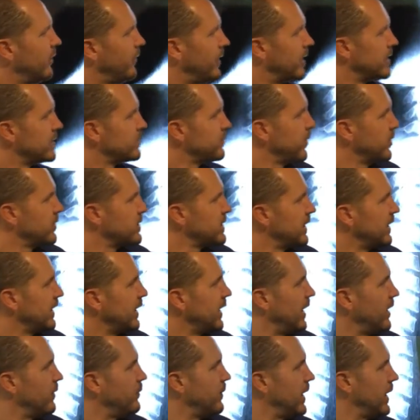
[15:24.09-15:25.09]
this person
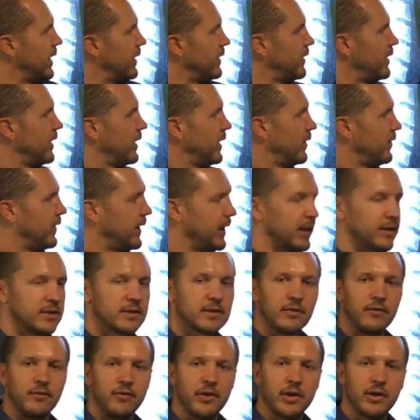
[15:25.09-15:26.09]
came in, they had
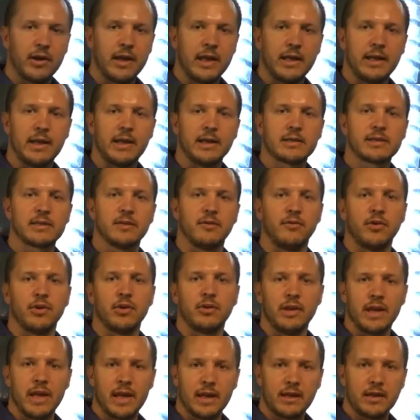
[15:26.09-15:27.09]
severe headaches,
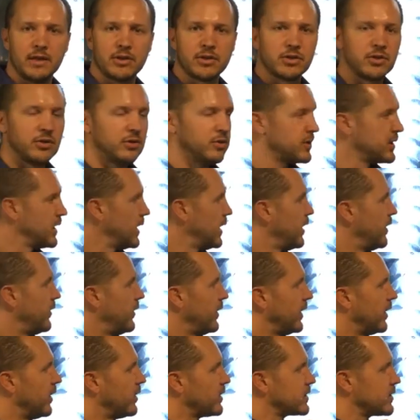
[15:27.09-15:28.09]
severe neck issues.
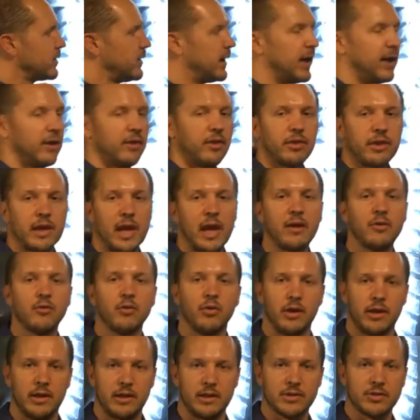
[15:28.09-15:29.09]
They also had
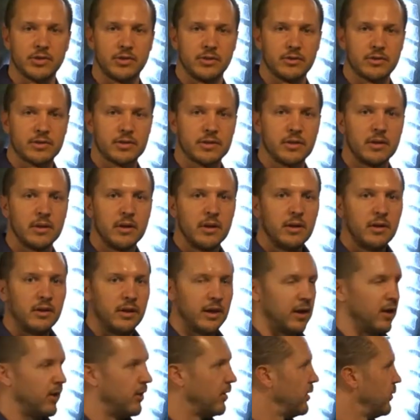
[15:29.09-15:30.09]
thyroid issues.
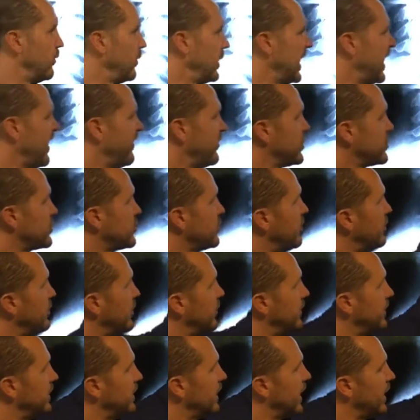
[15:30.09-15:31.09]
Now, we haven't shown
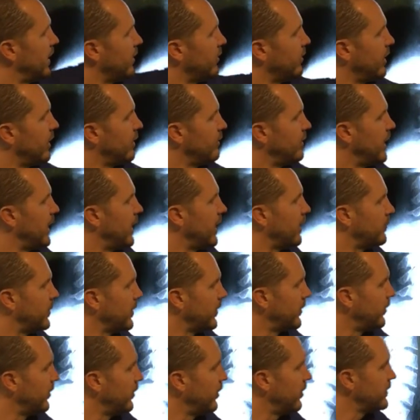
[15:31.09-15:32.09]
you the diagram yet,
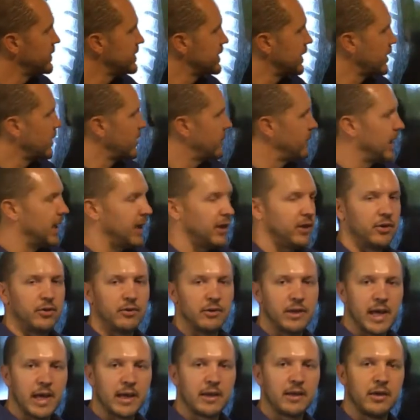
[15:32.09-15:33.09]
but the nerves that come out of your
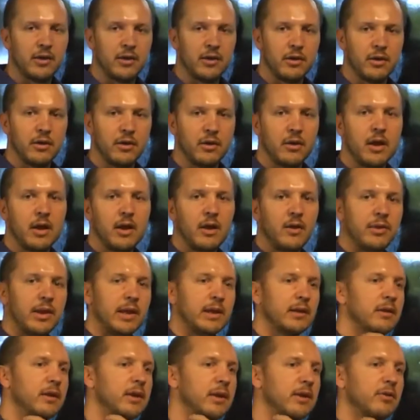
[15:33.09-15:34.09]
neck here,
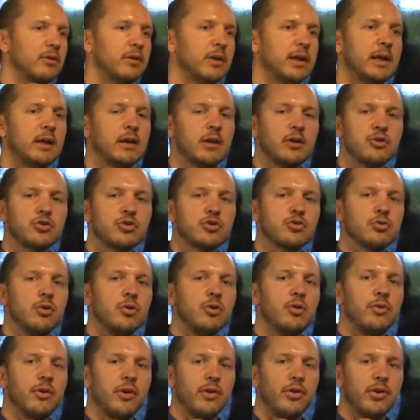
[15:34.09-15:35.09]
they literally
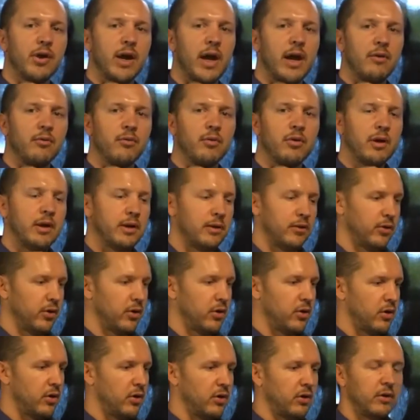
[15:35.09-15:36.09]
control the thyroid, the
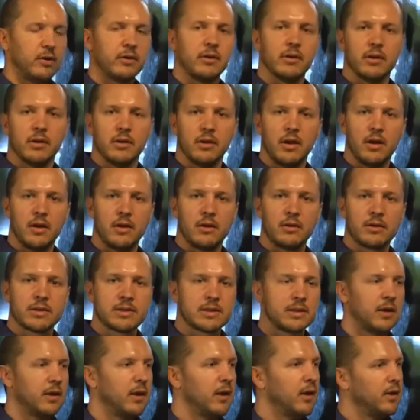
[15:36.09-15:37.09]
heart, the
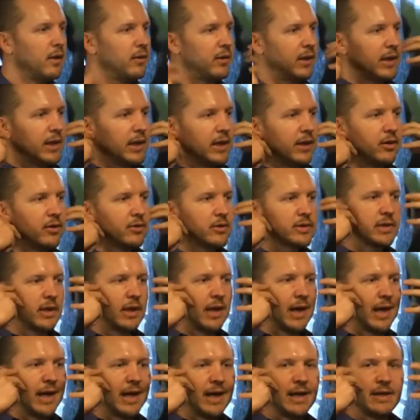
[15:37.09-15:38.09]
lungs, the ears,
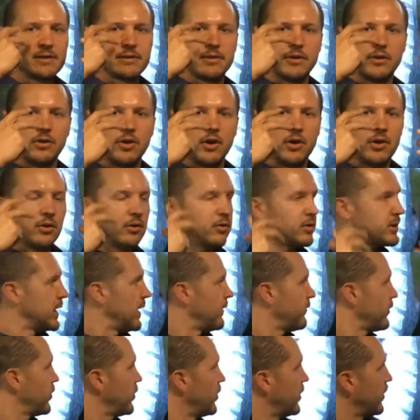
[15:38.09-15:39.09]
the eyes, the nose.
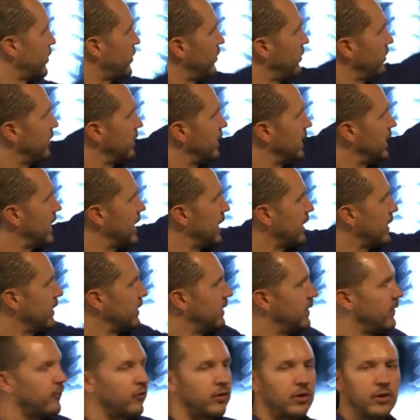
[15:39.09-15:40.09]
Everywhere through the neck, a
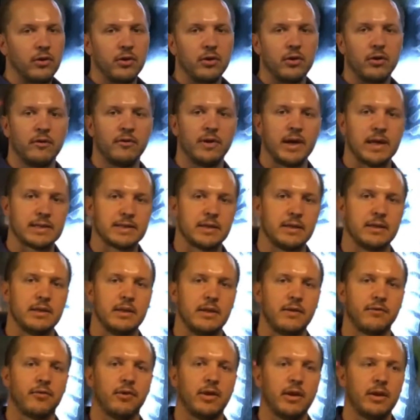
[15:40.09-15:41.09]
different nerve has a
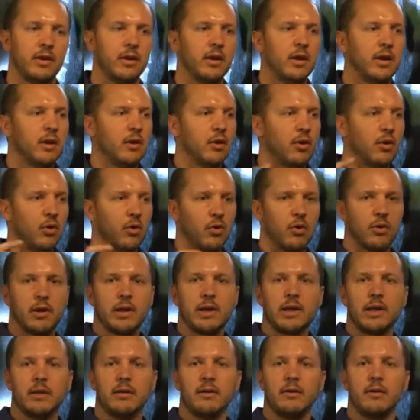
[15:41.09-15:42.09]
different
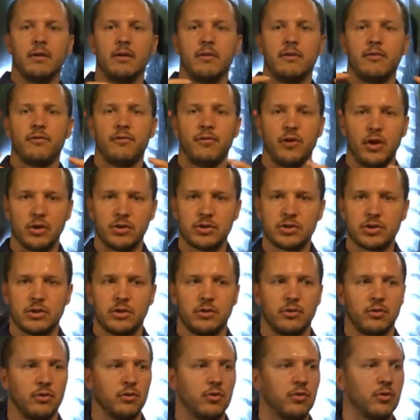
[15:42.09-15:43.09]
organ
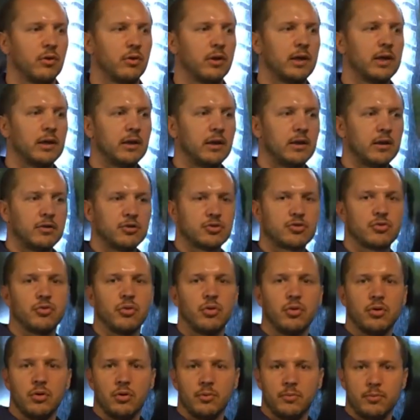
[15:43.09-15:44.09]
function or organ
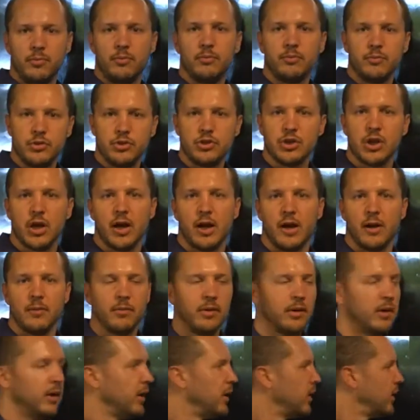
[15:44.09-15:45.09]
control job.
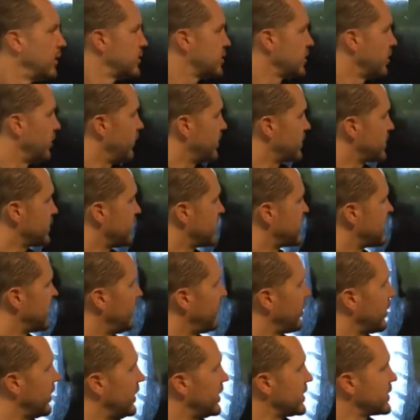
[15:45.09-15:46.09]
So
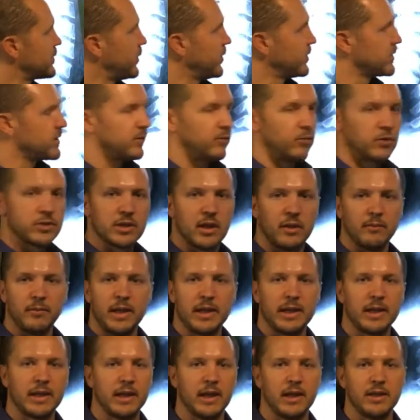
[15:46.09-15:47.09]
specifically, this person was on
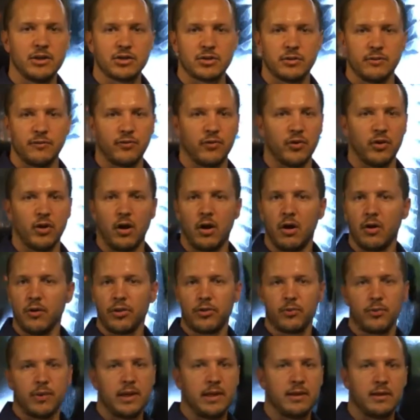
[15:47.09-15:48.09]
medication for
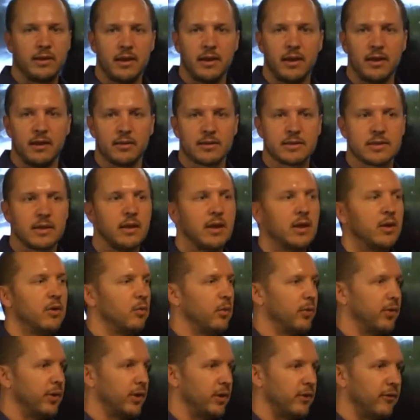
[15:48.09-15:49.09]
all three things.
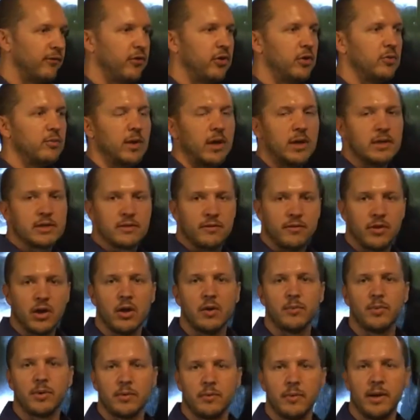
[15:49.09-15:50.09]
Within a few months of
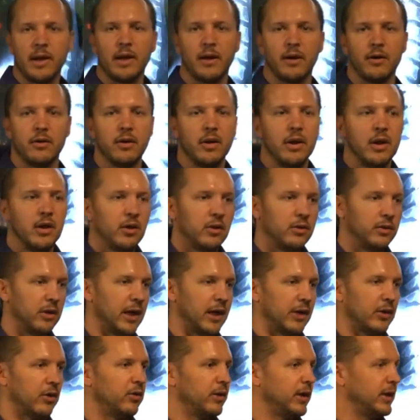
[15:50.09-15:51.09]
helping them out,
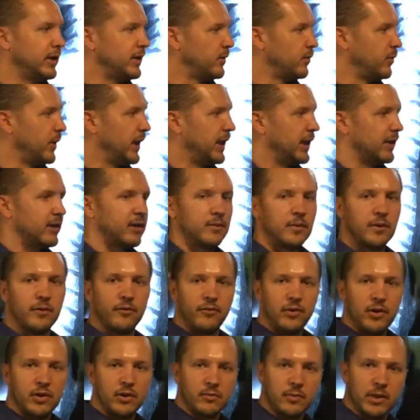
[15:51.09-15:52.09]
not only did we get them to
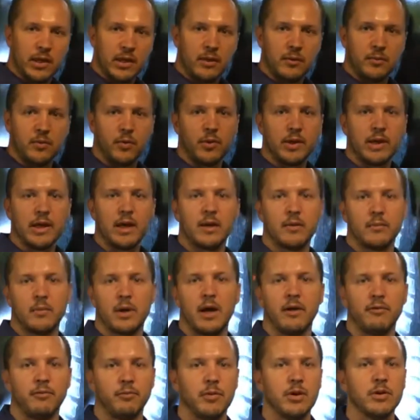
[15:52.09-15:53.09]
feel better, but we got them
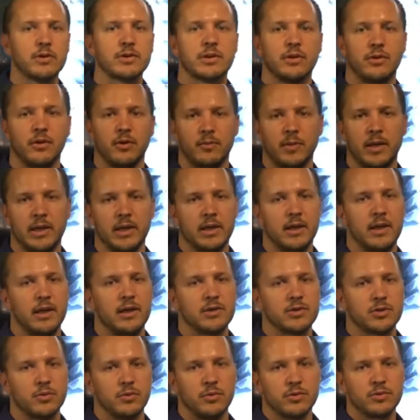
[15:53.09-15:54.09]
off most of their
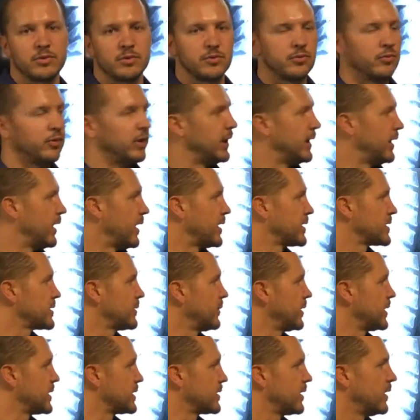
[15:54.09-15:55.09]
medication, which was really
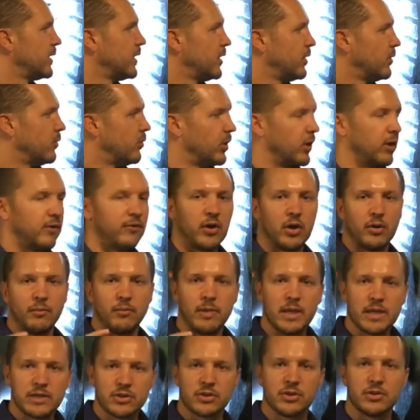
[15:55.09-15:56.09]
awesome, because one of our
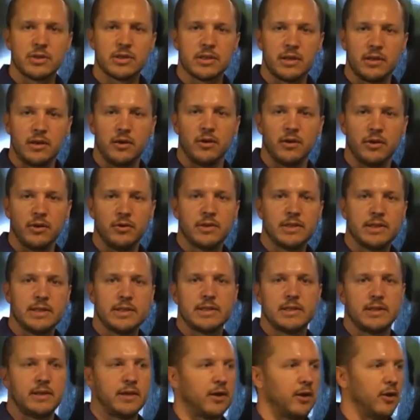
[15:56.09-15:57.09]
missions here at
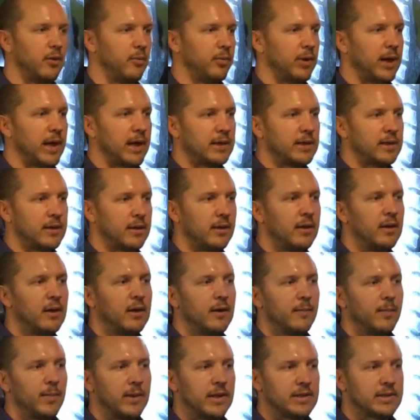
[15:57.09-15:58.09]
UTC Chiropractic
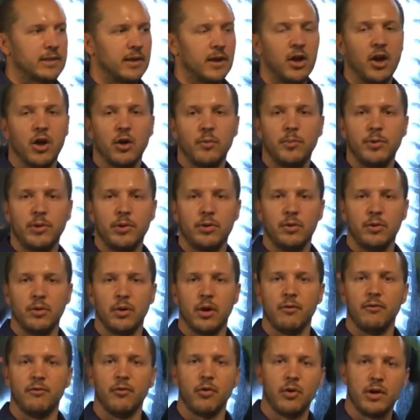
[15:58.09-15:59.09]
is to help you
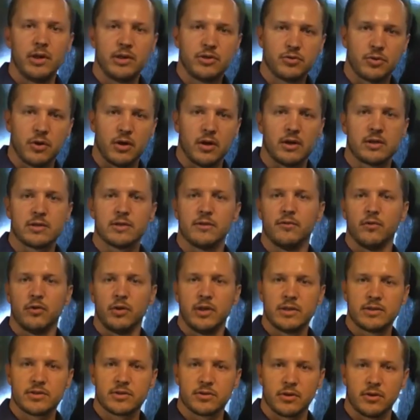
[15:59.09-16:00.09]
avoid drugs,
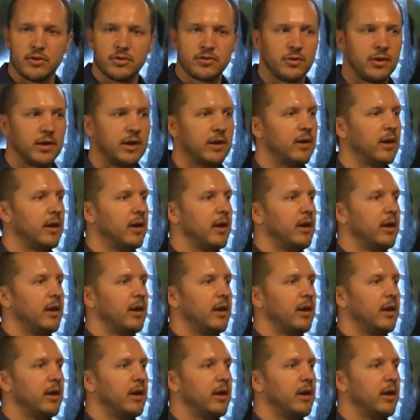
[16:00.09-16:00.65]
avoid surgery,